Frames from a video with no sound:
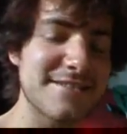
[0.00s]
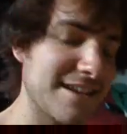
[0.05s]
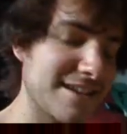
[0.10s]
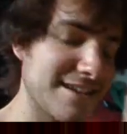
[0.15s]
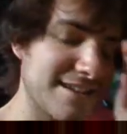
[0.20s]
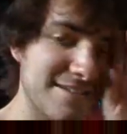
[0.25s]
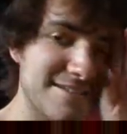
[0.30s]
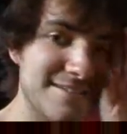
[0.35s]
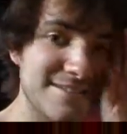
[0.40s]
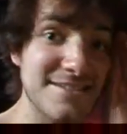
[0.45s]

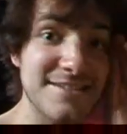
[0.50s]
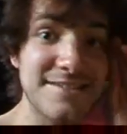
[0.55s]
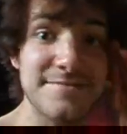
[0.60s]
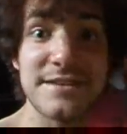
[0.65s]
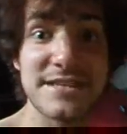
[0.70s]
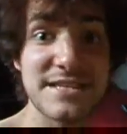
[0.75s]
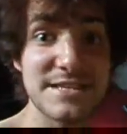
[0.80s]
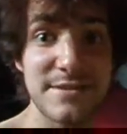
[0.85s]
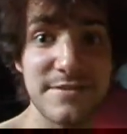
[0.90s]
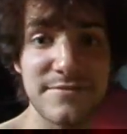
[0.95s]
lately since
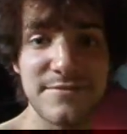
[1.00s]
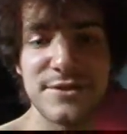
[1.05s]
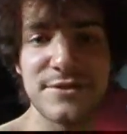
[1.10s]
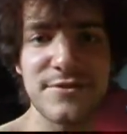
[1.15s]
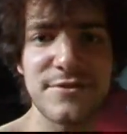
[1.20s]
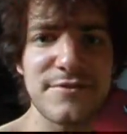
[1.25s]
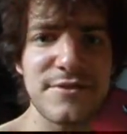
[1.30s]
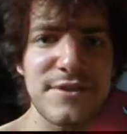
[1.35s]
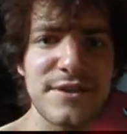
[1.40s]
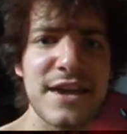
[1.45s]
I'm a
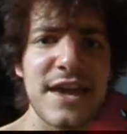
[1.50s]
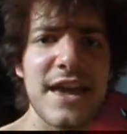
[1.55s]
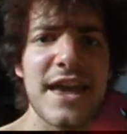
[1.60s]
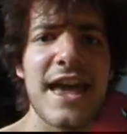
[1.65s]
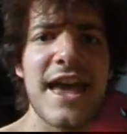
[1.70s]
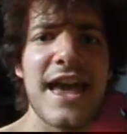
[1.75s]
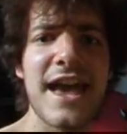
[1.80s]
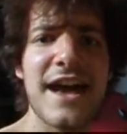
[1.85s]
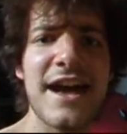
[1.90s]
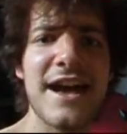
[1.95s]
photographer,
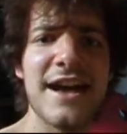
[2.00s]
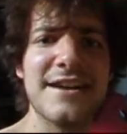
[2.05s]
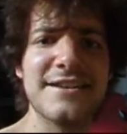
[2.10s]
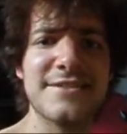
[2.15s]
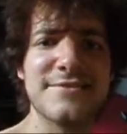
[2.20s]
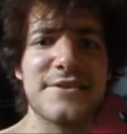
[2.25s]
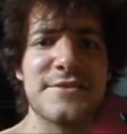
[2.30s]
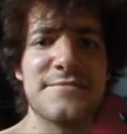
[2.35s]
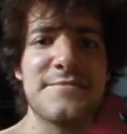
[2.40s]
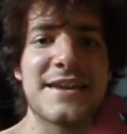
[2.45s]
uh,
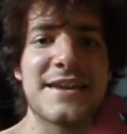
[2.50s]
although